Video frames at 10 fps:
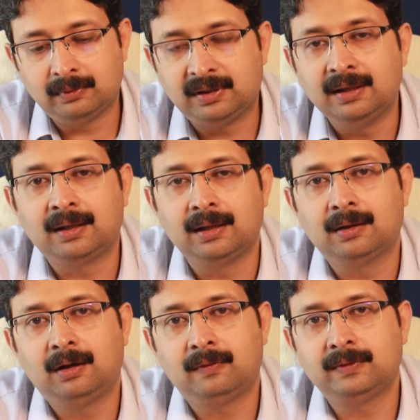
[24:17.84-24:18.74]

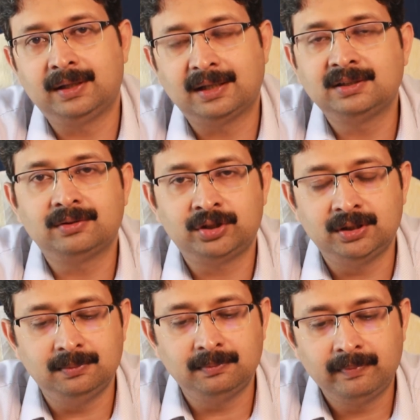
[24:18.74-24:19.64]
thinking of the Nazi
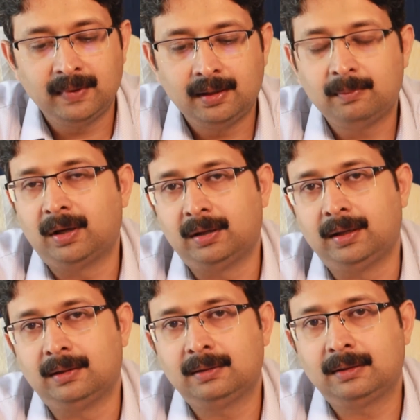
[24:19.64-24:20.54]
regime. But
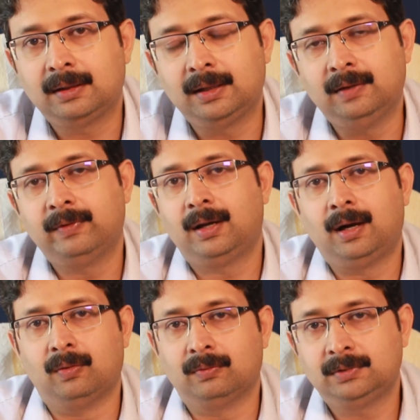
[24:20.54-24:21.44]
then, even
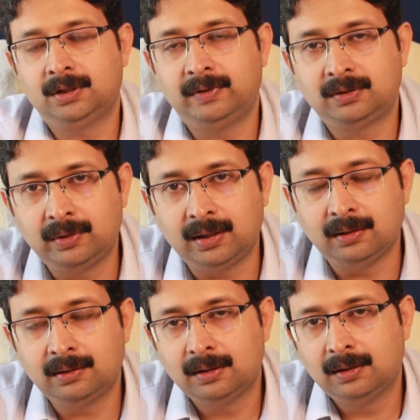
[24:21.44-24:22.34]
now, even
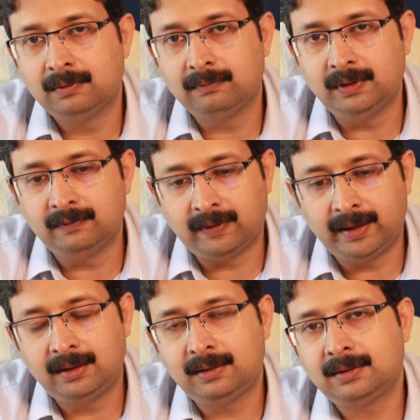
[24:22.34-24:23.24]
today, we
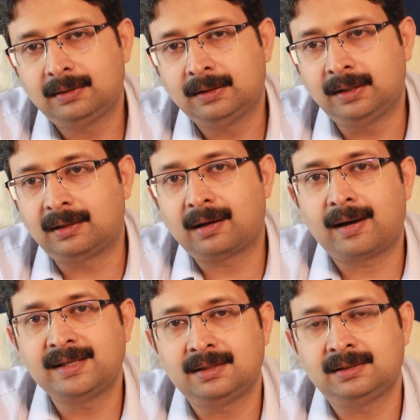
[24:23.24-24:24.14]
find
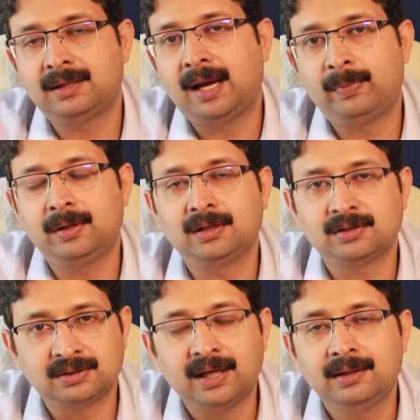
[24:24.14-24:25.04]
Hitlerization happening in
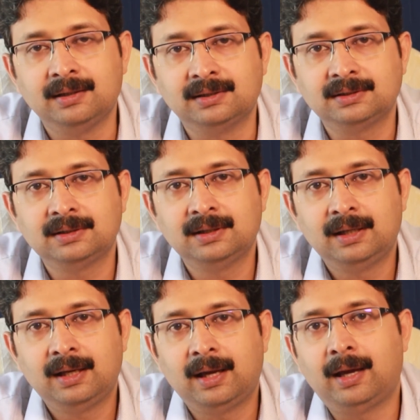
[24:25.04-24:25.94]
societies,
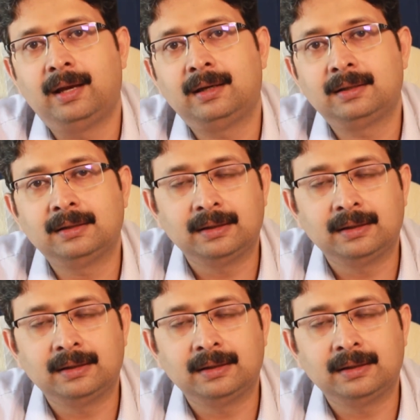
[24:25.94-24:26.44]
and